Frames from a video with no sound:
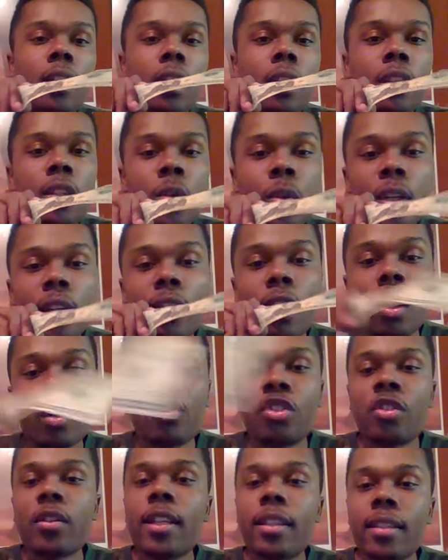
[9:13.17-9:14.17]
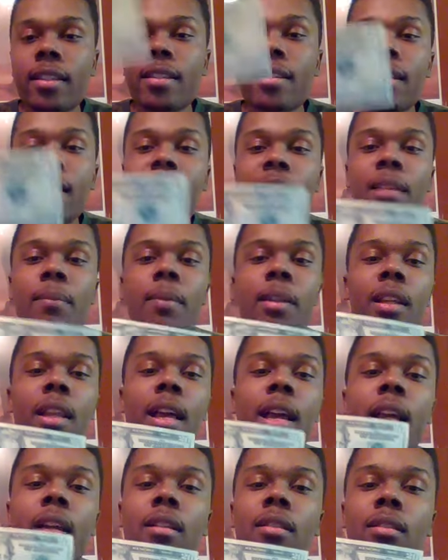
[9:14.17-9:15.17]
you could go trade this in and be
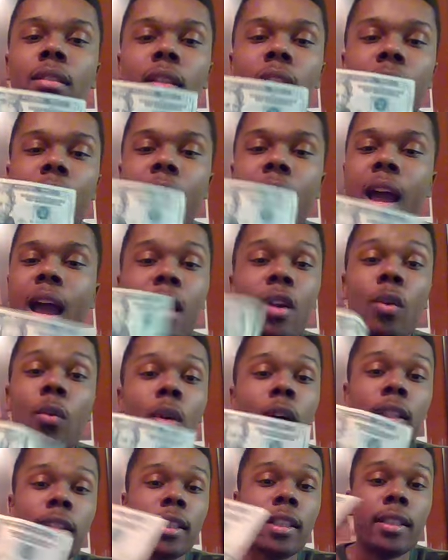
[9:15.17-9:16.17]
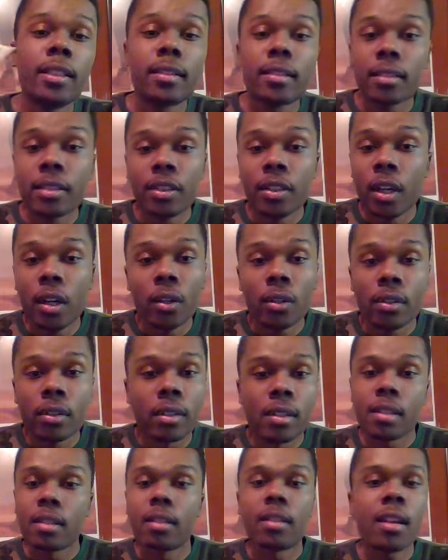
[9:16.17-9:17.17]
like, I don't want this, you know,
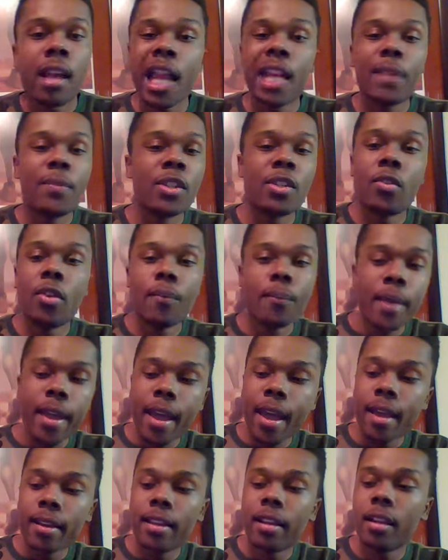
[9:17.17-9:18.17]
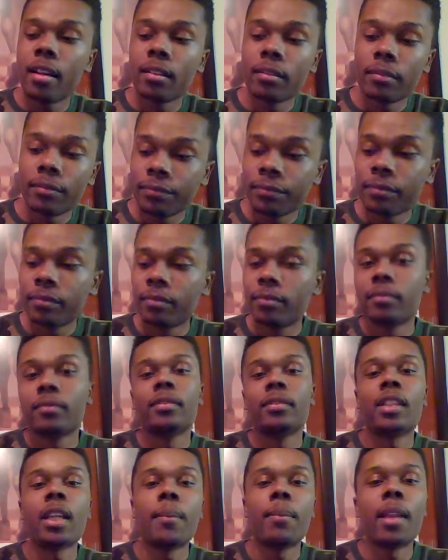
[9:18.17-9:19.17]
the economy's going bad here.
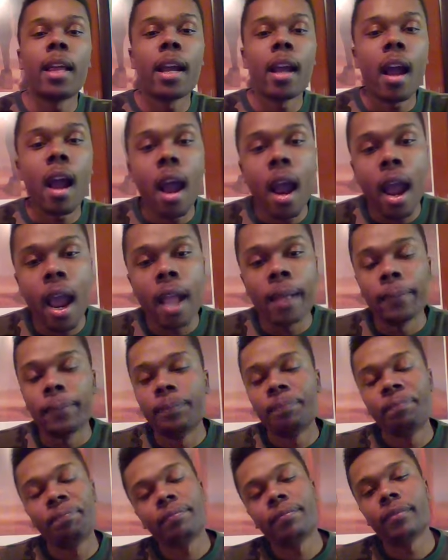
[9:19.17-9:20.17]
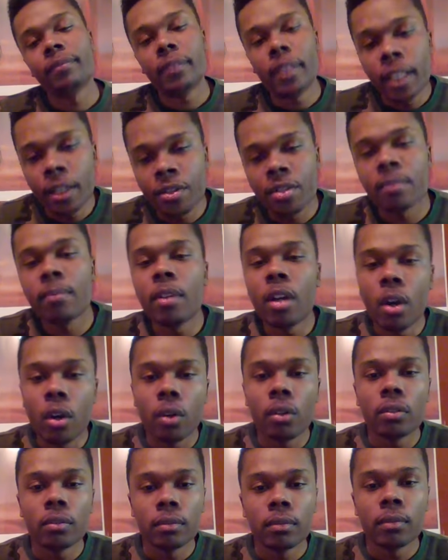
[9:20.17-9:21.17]
They'd be like, all right, here's some
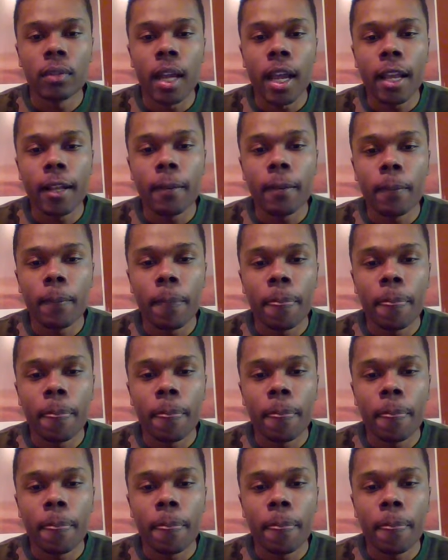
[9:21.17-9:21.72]
gold, right?